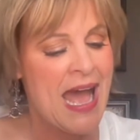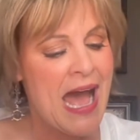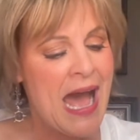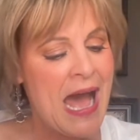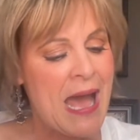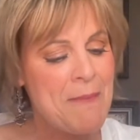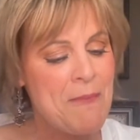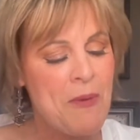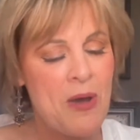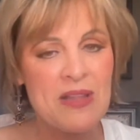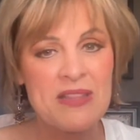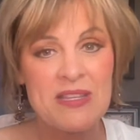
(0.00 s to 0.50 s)

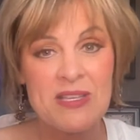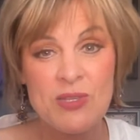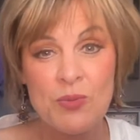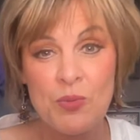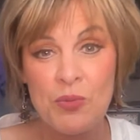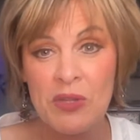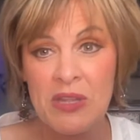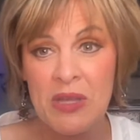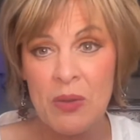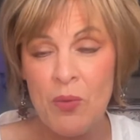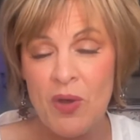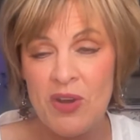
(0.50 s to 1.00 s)
I bought this
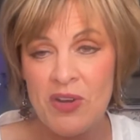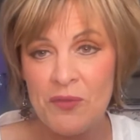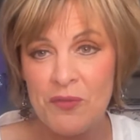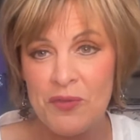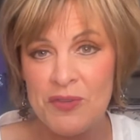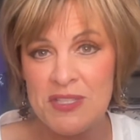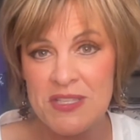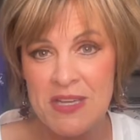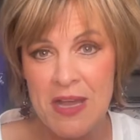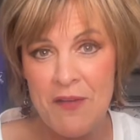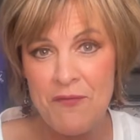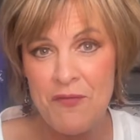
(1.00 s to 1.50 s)
really wonderful
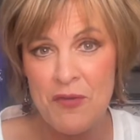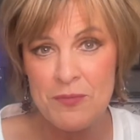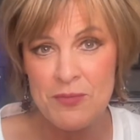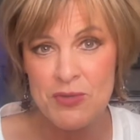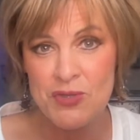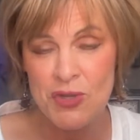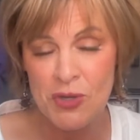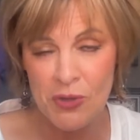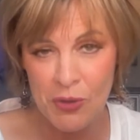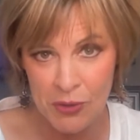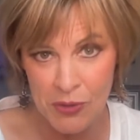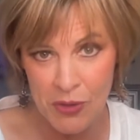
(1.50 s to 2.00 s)
stuff from
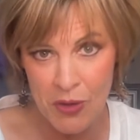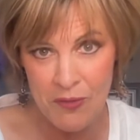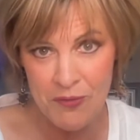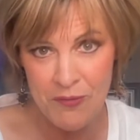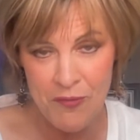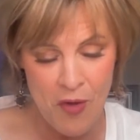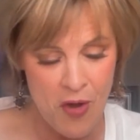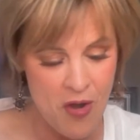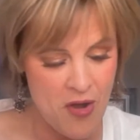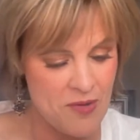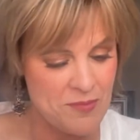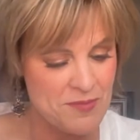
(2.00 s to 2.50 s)
Sugarloaf
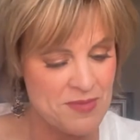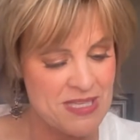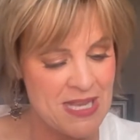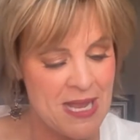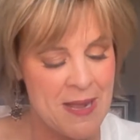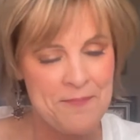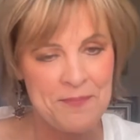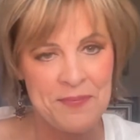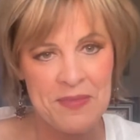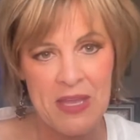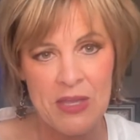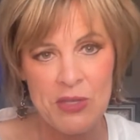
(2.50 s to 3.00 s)
Farms
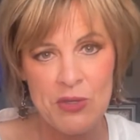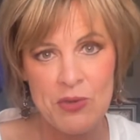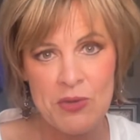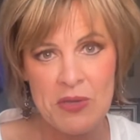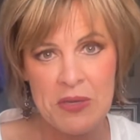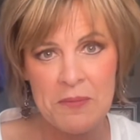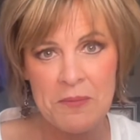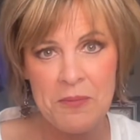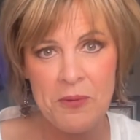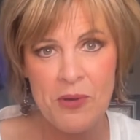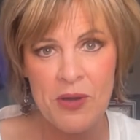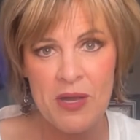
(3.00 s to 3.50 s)
that you
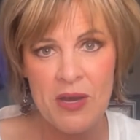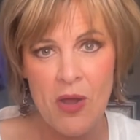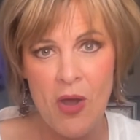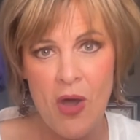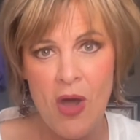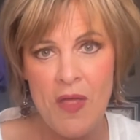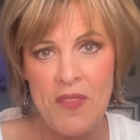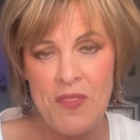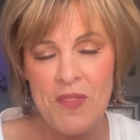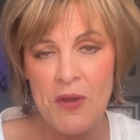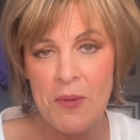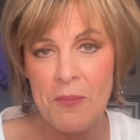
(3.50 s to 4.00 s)
can put
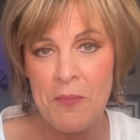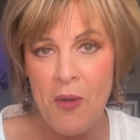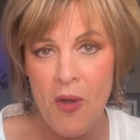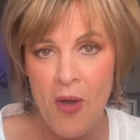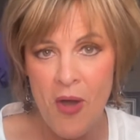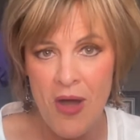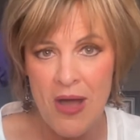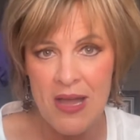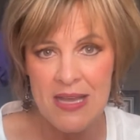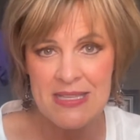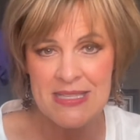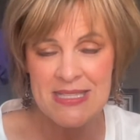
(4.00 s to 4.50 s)
on their
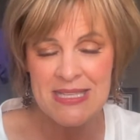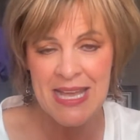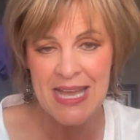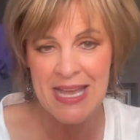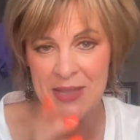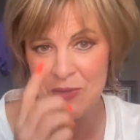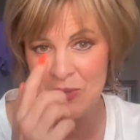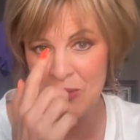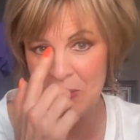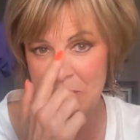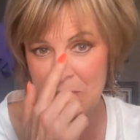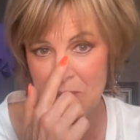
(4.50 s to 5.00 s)
paws.
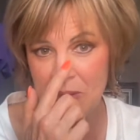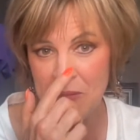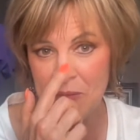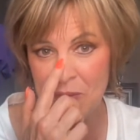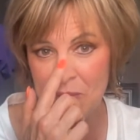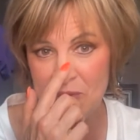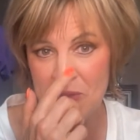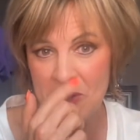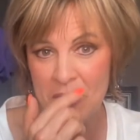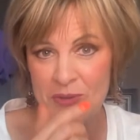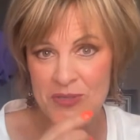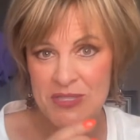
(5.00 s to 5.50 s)
You can put on
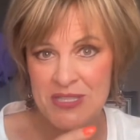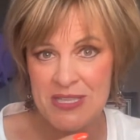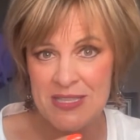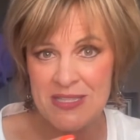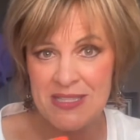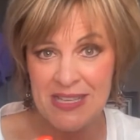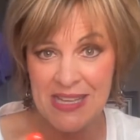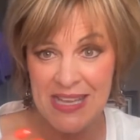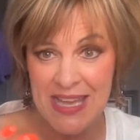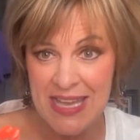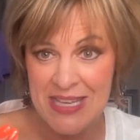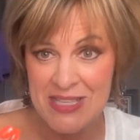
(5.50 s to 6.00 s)
their
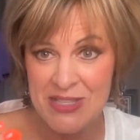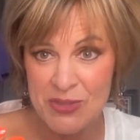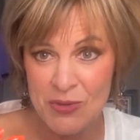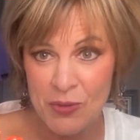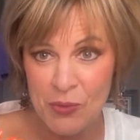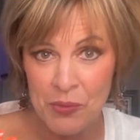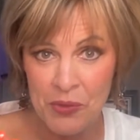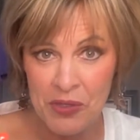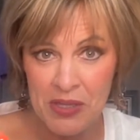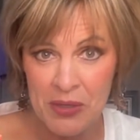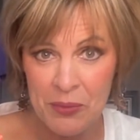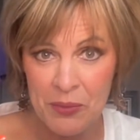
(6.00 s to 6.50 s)
noses in case
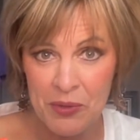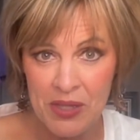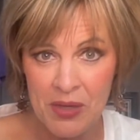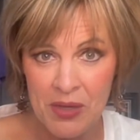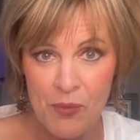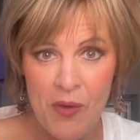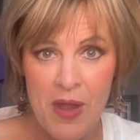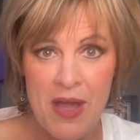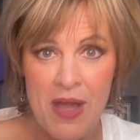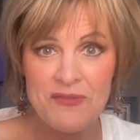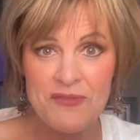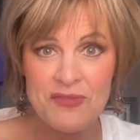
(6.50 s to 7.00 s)
they're really, really
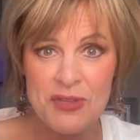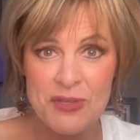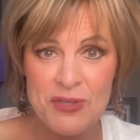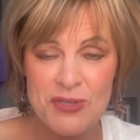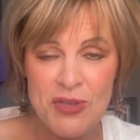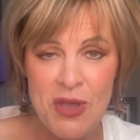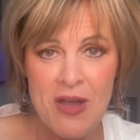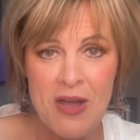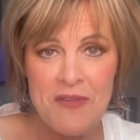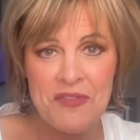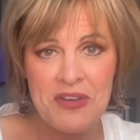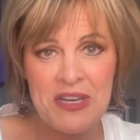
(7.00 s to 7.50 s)
rough to
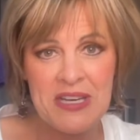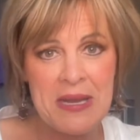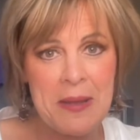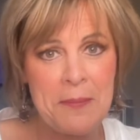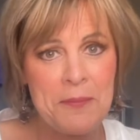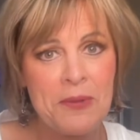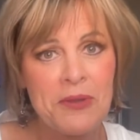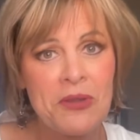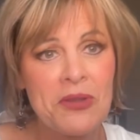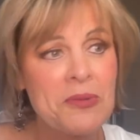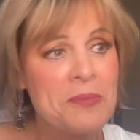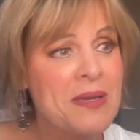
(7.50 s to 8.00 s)
soften it
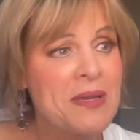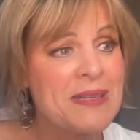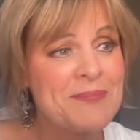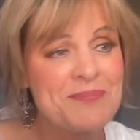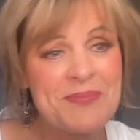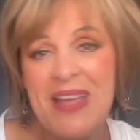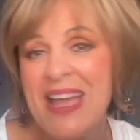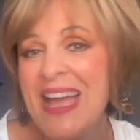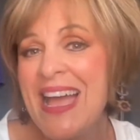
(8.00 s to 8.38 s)
up a little bit.